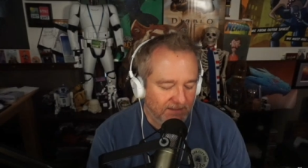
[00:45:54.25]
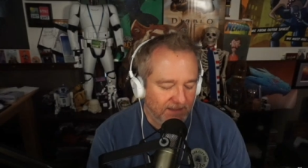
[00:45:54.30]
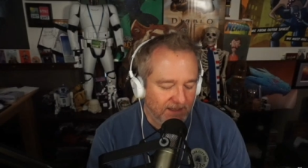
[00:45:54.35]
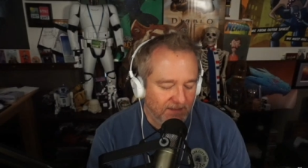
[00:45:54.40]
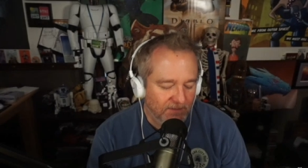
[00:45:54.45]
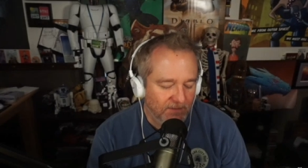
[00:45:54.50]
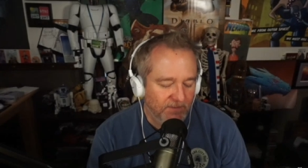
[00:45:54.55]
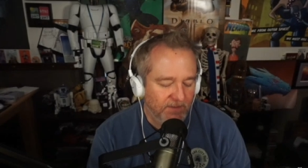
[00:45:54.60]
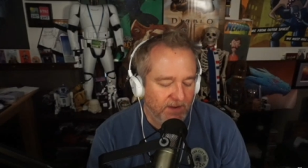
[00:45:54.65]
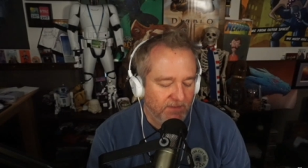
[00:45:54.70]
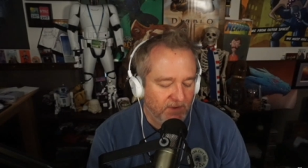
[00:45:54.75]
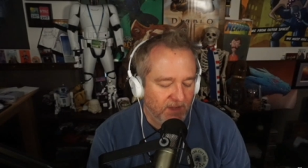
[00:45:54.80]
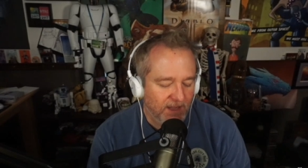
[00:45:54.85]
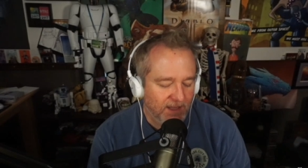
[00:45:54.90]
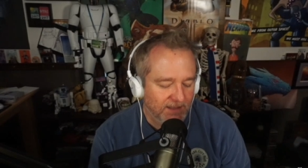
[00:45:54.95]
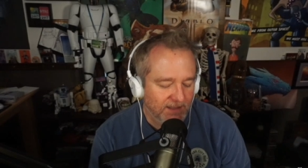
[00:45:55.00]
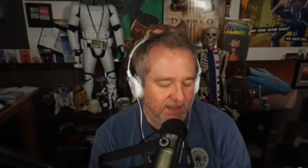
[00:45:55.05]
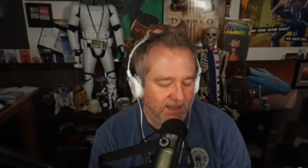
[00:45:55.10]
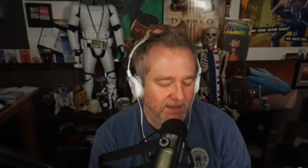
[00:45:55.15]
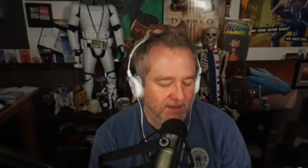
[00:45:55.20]
Either of you have a
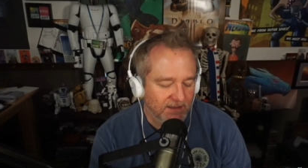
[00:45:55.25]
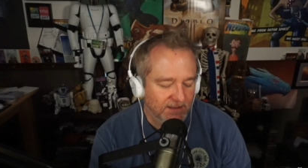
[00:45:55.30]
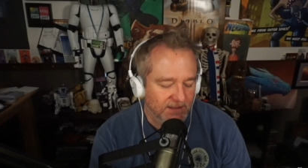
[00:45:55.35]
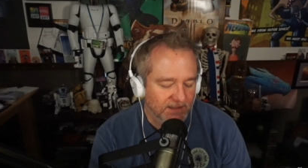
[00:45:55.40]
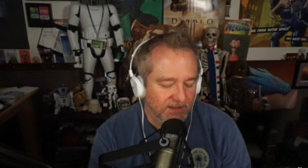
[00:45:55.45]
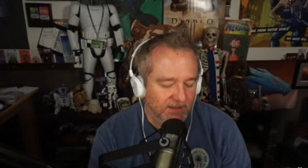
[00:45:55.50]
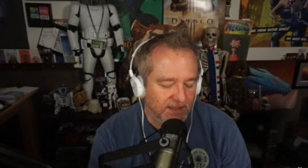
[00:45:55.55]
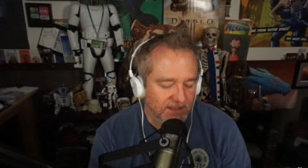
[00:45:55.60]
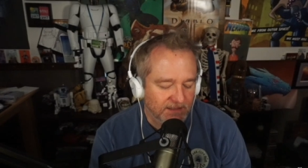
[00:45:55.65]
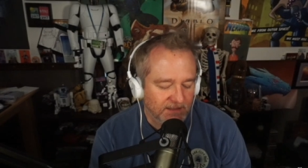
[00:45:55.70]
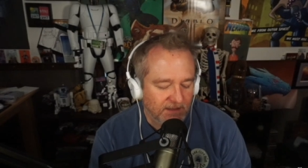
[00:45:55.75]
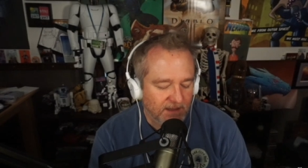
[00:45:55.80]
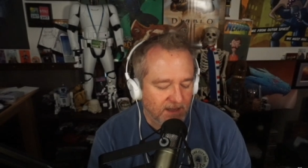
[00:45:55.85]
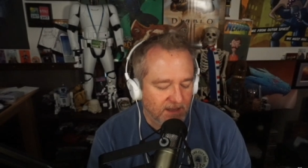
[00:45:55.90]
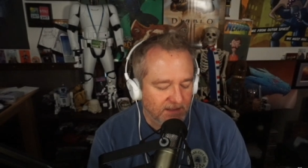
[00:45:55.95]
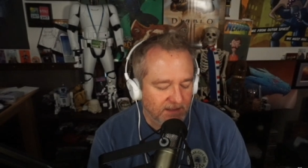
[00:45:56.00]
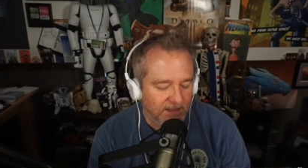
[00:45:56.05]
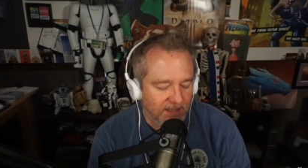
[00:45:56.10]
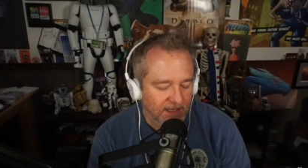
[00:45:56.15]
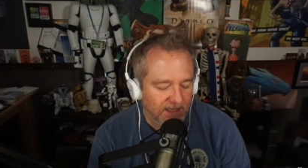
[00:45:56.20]
hot take on
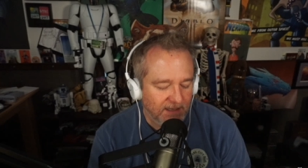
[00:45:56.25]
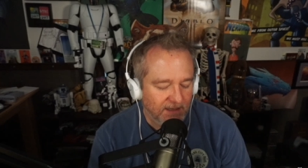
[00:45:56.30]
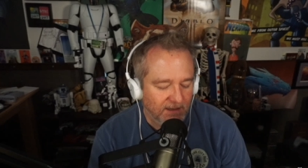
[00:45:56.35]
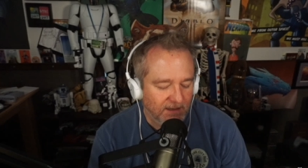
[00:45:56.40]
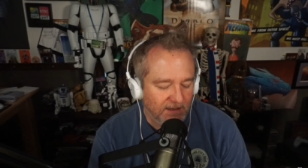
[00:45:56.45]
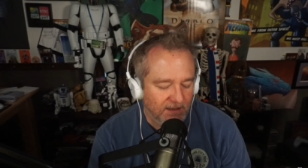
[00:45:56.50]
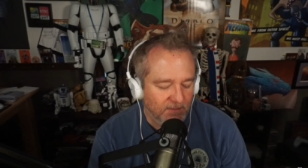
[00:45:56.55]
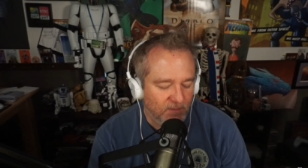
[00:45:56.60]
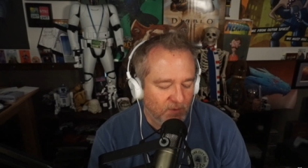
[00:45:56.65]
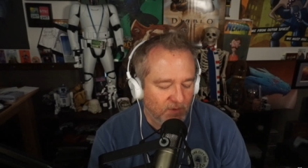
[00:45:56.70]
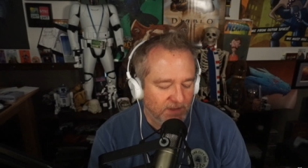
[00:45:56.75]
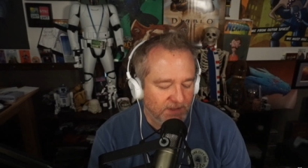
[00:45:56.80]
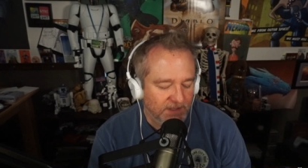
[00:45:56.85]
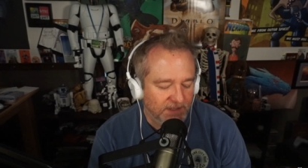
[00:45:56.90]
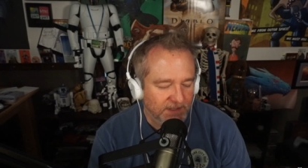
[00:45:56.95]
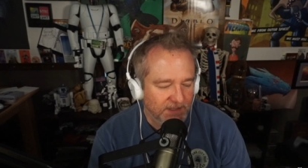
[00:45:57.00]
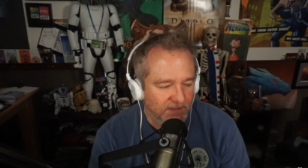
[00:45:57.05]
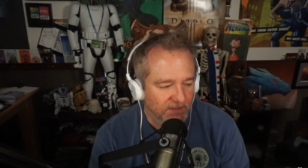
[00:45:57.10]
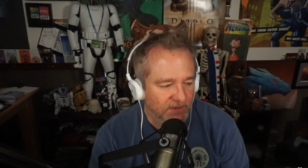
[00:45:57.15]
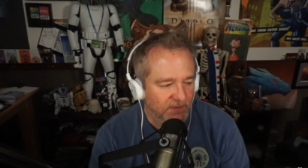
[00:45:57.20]
Celestalon taking on a more
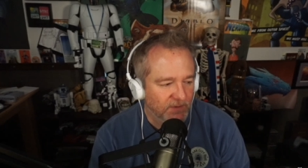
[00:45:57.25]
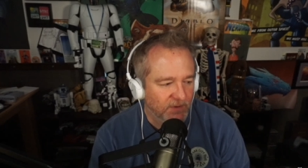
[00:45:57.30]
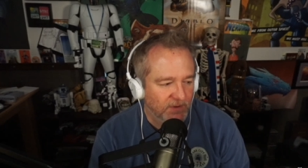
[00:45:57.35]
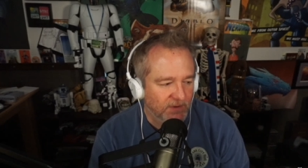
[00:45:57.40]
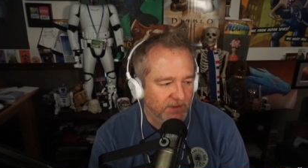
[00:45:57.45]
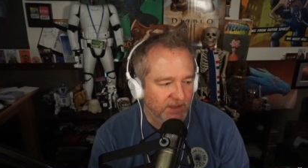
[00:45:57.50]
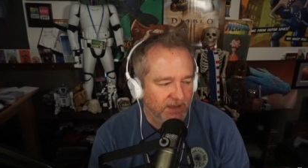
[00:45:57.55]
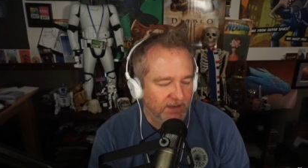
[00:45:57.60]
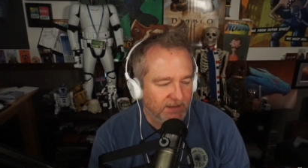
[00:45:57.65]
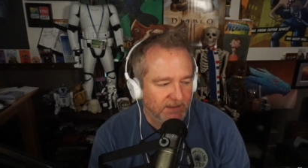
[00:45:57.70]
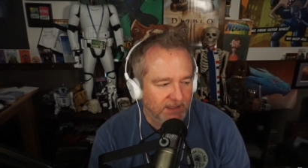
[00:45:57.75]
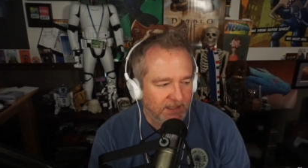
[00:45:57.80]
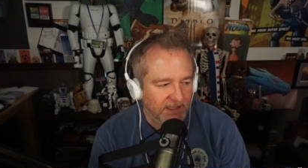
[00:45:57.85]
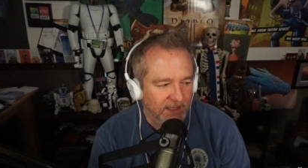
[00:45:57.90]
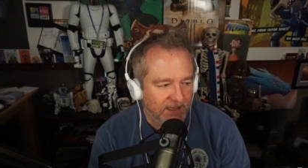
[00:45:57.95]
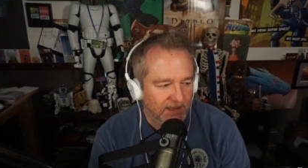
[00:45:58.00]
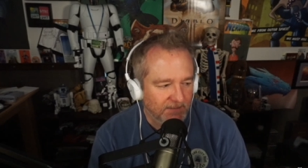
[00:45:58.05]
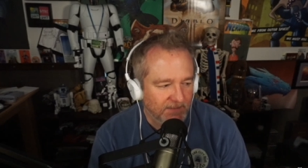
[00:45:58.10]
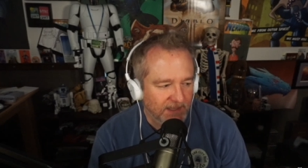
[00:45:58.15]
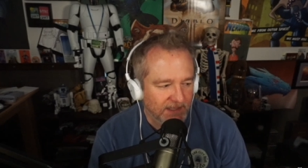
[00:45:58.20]
systems role there at the
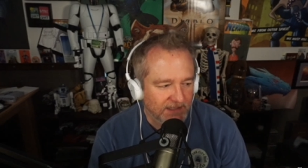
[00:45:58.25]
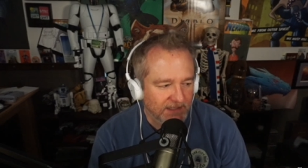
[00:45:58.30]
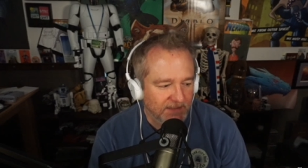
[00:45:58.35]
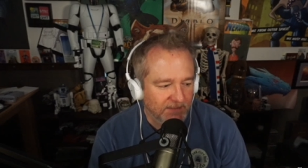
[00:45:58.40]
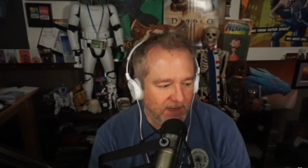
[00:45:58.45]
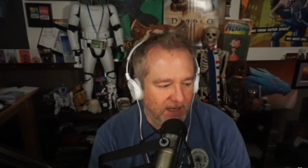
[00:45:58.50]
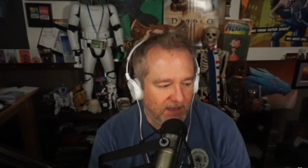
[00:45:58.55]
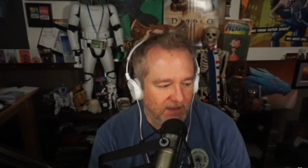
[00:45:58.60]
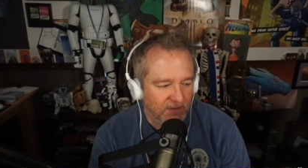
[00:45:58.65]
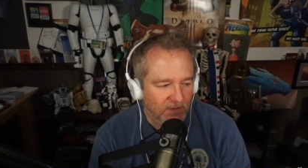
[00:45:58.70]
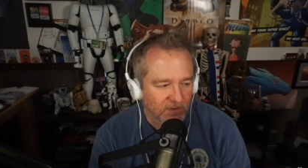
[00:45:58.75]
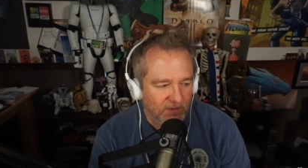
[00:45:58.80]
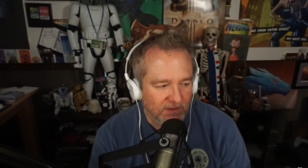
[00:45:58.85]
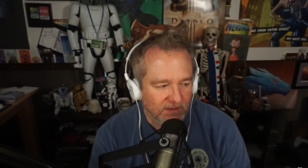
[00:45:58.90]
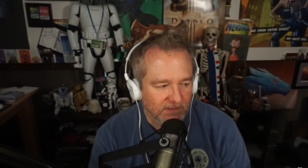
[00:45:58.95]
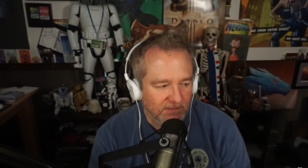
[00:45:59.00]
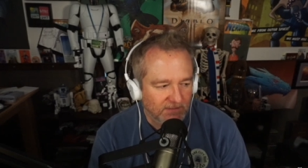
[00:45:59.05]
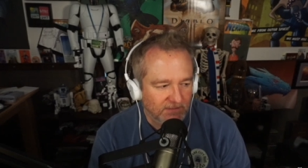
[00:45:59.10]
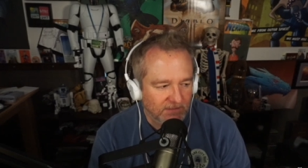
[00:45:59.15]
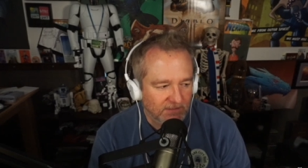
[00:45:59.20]
team? That seemed kind of
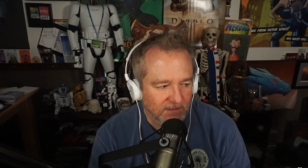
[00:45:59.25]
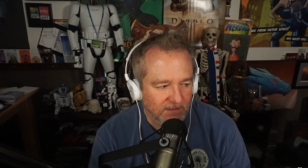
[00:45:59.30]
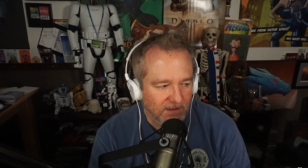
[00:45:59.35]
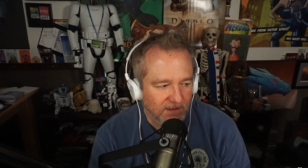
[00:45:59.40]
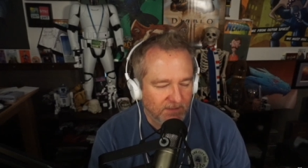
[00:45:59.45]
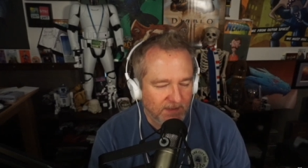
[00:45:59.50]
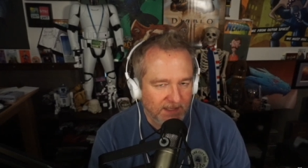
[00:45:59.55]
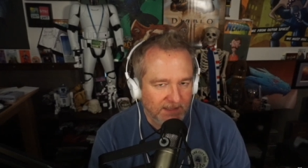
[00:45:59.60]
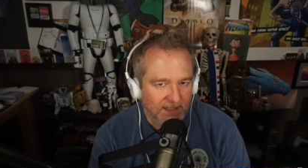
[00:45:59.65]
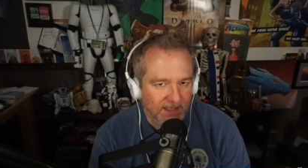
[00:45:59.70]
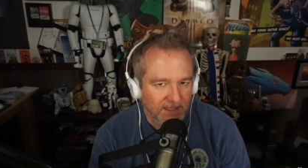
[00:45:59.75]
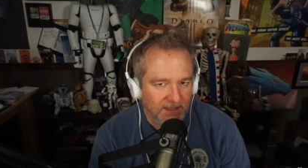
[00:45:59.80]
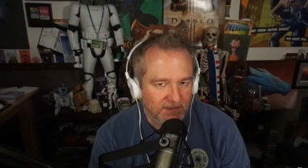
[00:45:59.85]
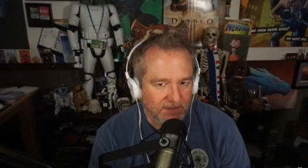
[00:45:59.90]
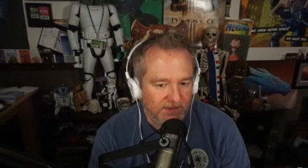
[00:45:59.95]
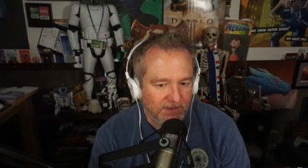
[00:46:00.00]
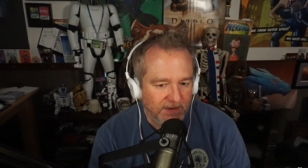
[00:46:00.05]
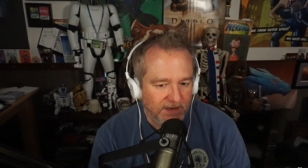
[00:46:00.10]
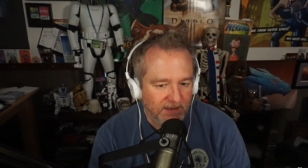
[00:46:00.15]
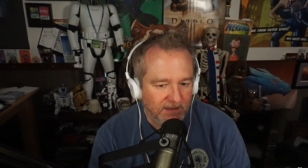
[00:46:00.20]
cool. Heard about that
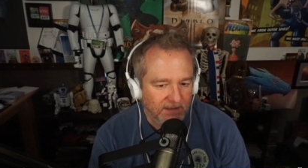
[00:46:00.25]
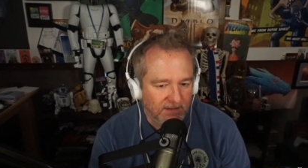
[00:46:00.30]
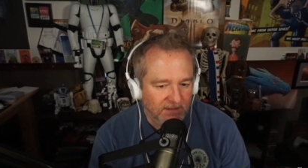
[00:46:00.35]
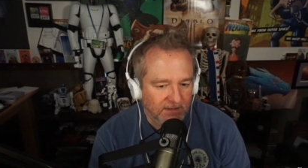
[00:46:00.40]
yesterday.